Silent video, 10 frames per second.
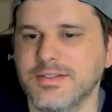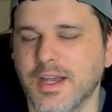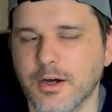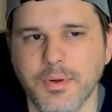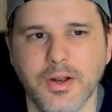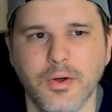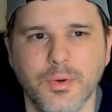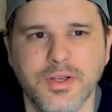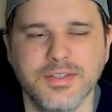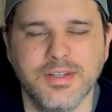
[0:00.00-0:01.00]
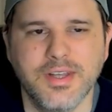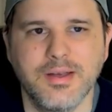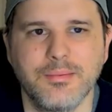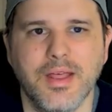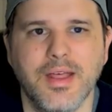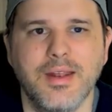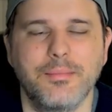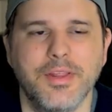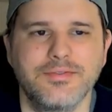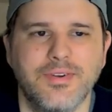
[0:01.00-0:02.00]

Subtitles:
Sacramento is a team that plays